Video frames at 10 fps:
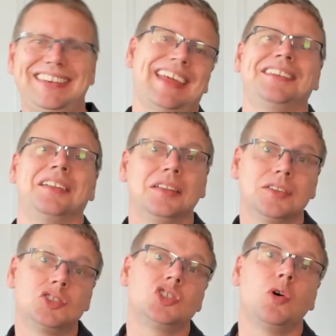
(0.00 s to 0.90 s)
Daniel,
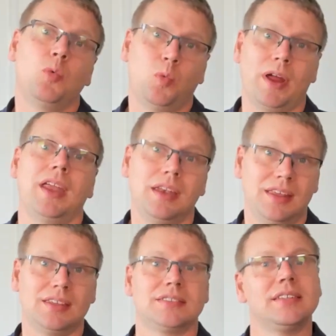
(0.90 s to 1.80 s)
so when
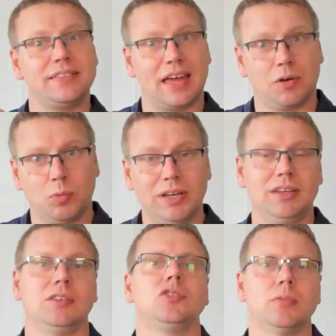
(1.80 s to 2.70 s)
is it that we
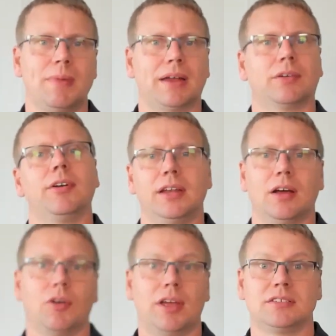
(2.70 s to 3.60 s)
need to migrate
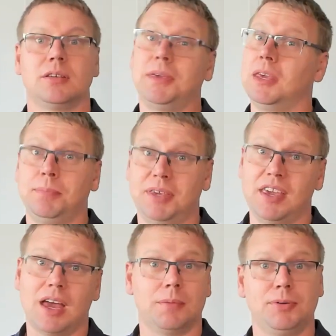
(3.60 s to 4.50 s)
our SAP
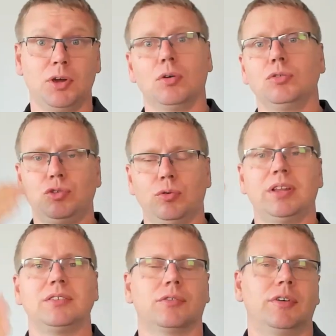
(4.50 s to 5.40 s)
PI to
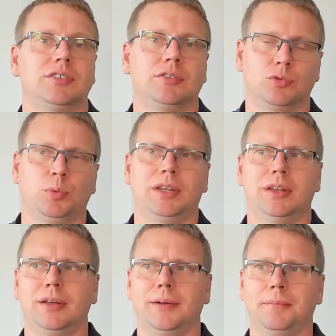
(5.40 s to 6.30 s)
Integration Suite?
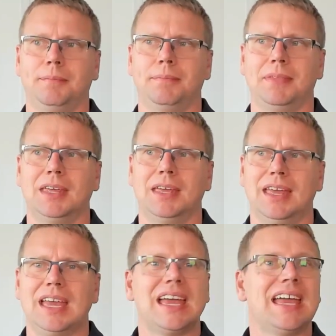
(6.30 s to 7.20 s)

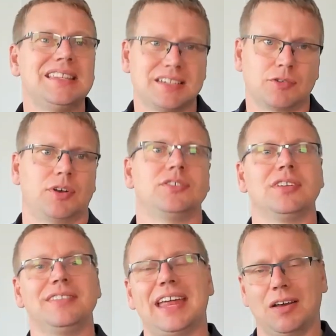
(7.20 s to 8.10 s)
It's a
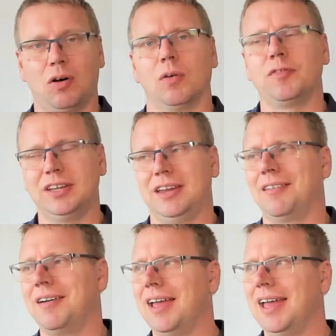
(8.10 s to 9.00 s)
question that I often
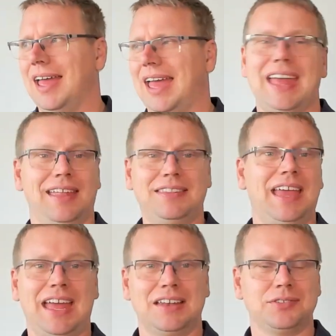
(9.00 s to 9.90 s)
hear. And the
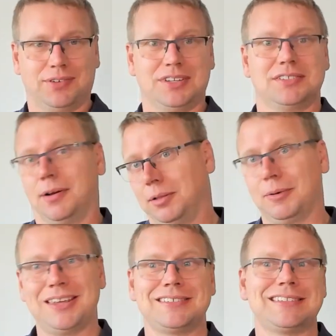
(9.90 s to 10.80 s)
answer is
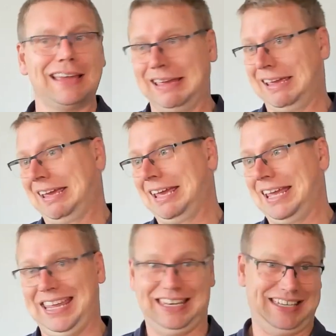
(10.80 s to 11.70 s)
always,
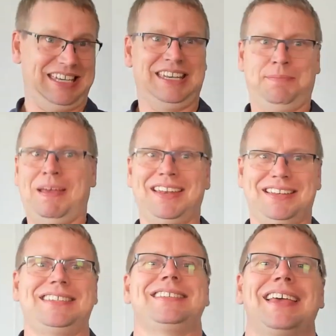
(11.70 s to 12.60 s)
it
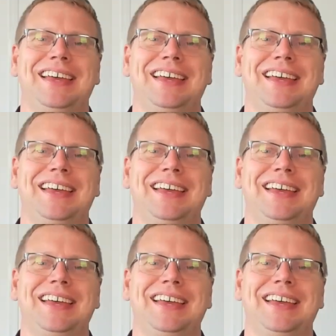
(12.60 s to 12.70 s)
depends.